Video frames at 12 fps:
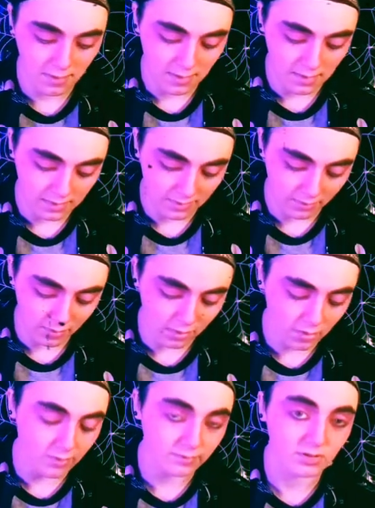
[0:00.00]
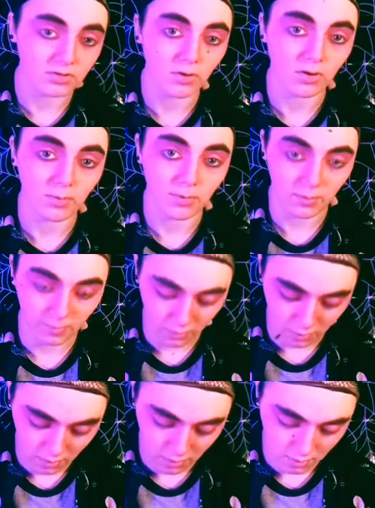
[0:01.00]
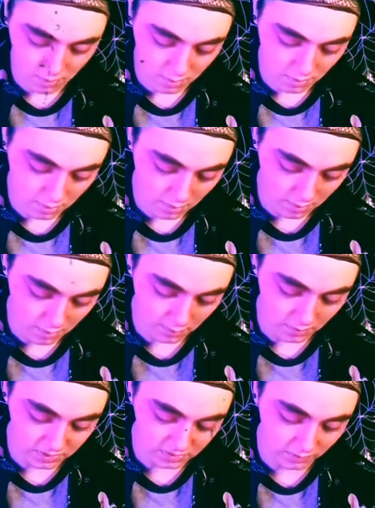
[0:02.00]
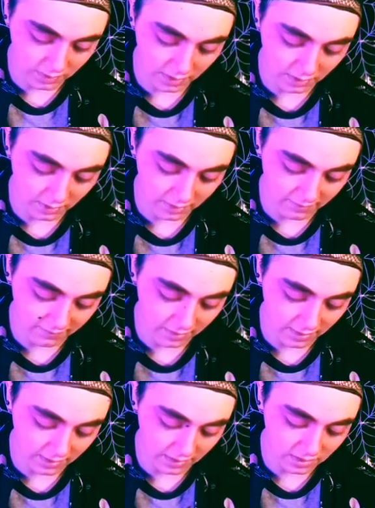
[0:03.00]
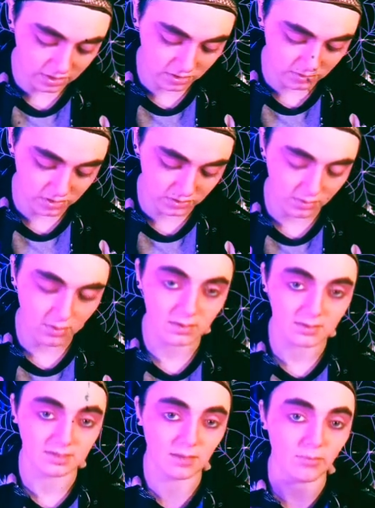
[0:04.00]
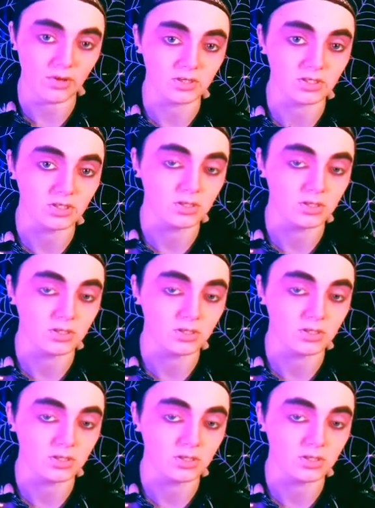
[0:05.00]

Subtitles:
Then we're going to go in with the darker purple, which is the one underneath it, like I showed you. Same brush.